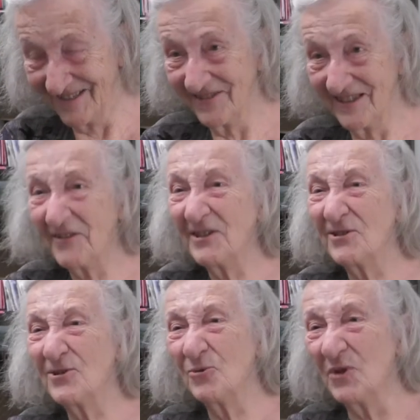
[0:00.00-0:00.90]
Nothing
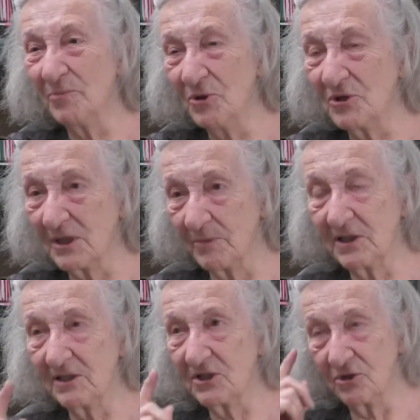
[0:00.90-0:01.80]
to do with music,
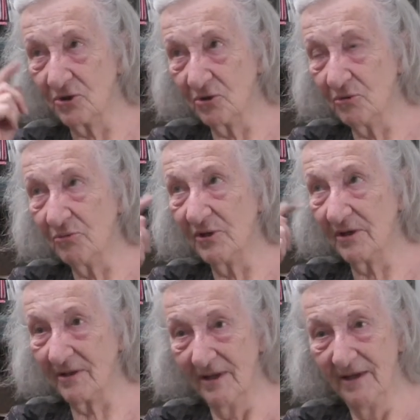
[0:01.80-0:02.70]
but it's to do
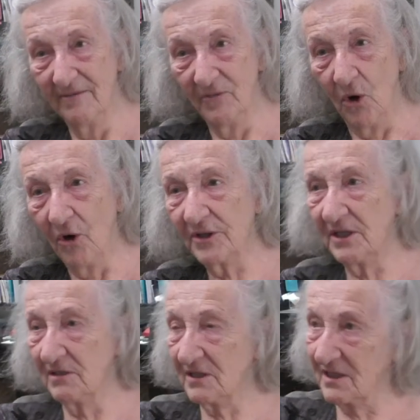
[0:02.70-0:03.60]
with
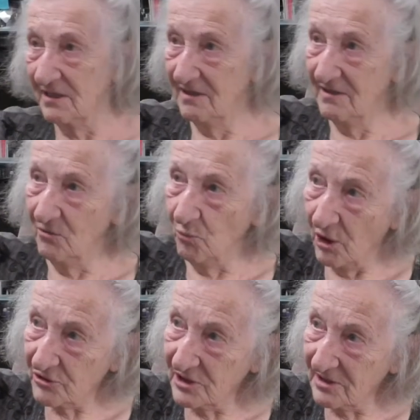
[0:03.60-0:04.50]
audience
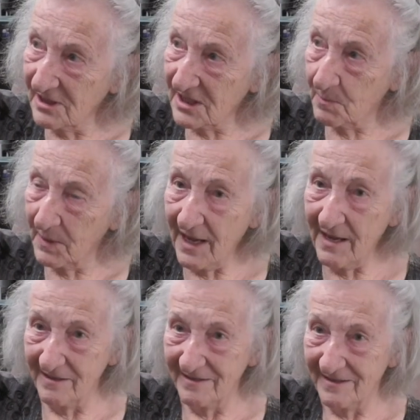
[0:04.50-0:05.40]
watching this
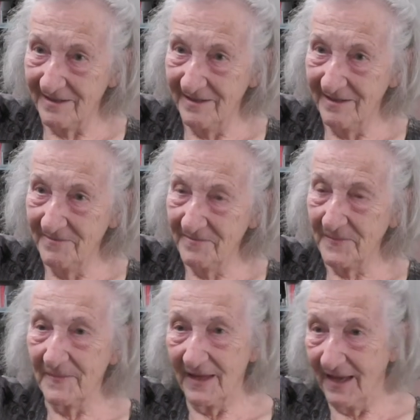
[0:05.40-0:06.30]
player
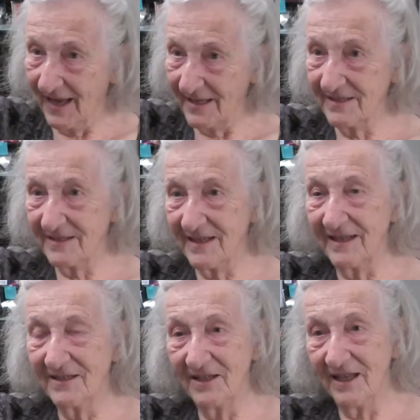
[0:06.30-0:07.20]
and
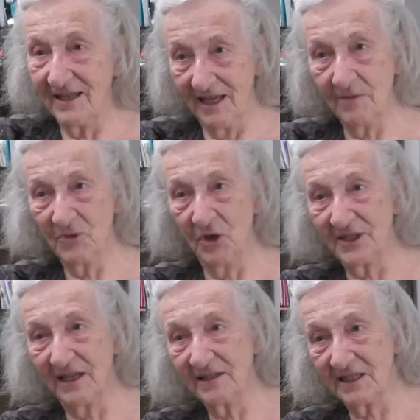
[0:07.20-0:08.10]
him
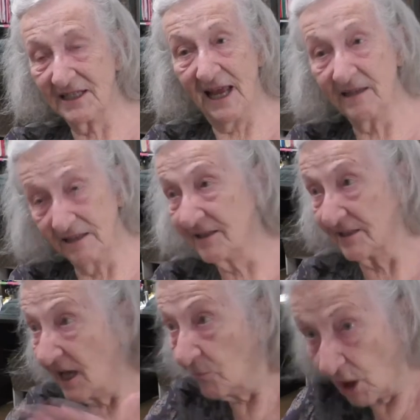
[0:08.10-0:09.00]
not understanding
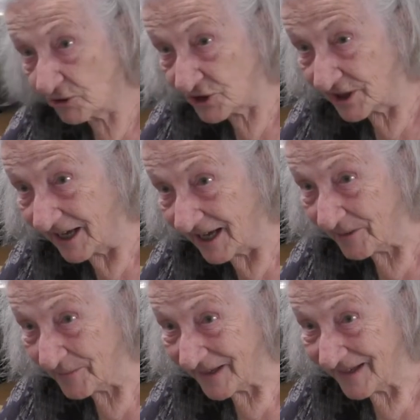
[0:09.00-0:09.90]
that they're watching
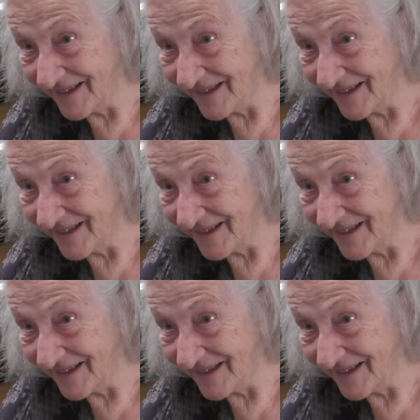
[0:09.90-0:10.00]
him.